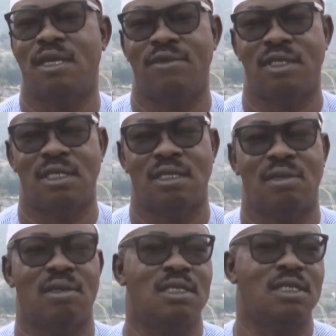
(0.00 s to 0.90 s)
services.
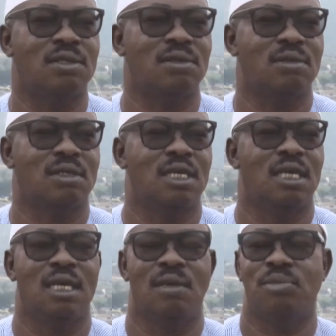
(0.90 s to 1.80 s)
So all these roles
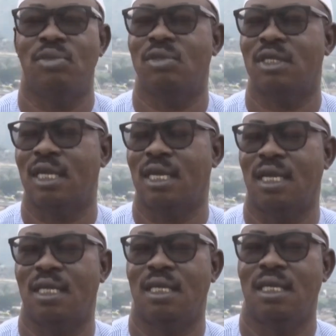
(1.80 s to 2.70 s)
put
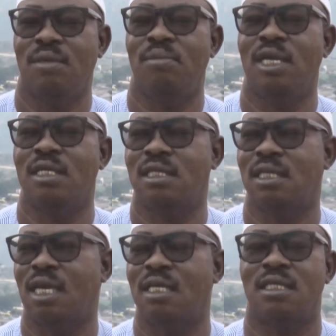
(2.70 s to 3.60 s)
together makes
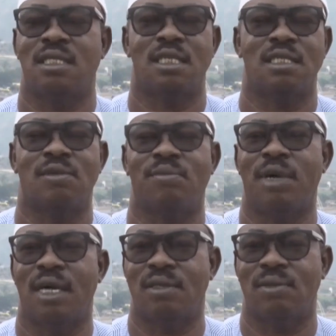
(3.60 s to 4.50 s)
the existence of
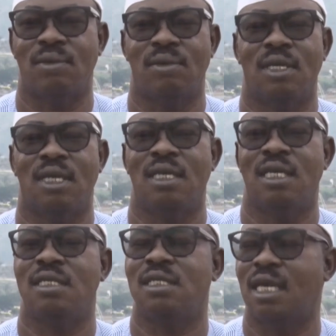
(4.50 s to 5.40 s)
man. So
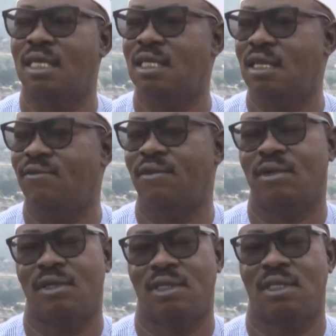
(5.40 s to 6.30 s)
there's that need for
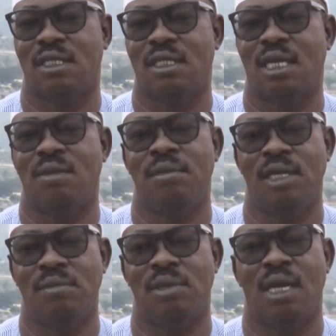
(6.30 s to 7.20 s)
consciousness, and
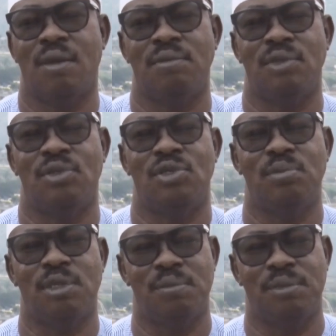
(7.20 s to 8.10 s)
men and
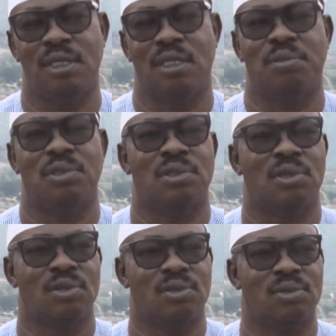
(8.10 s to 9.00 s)
human beings
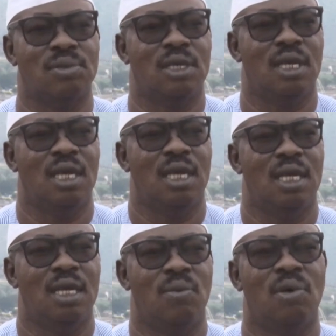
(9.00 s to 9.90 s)
must also
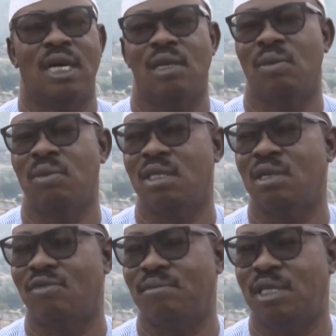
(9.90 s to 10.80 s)
work along with
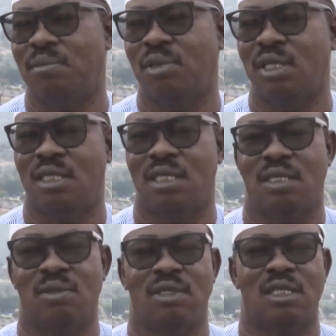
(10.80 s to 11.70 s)
government
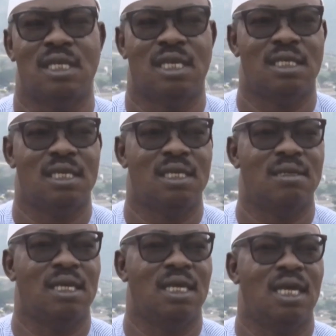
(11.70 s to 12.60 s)
policies to see that
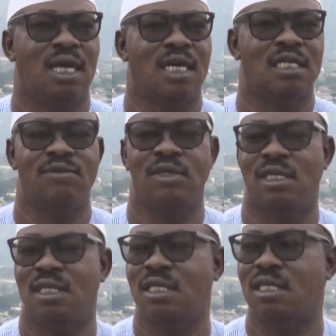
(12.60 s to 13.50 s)

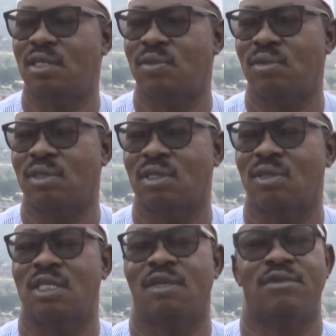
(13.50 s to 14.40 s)
activities geared towards
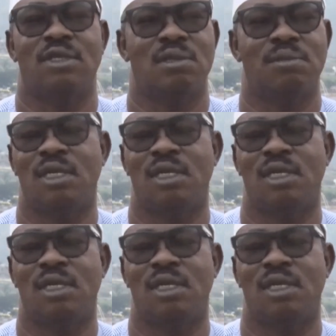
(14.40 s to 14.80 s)
conservation of